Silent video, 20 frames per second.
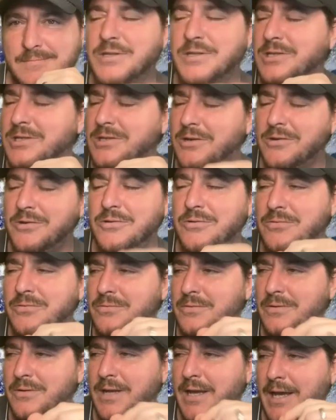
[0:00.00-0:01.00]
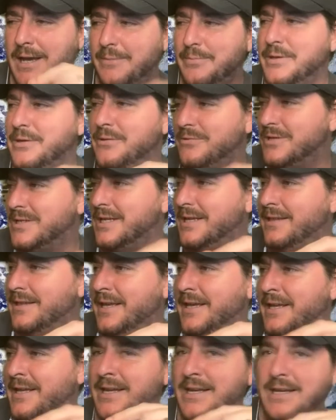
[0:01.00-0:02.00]
so happy you said
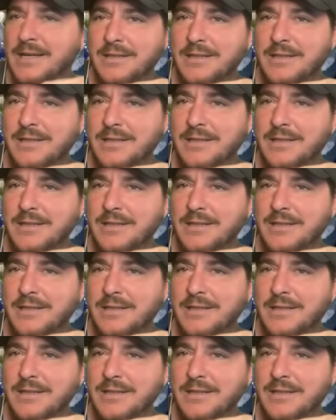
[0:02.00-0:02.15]
that.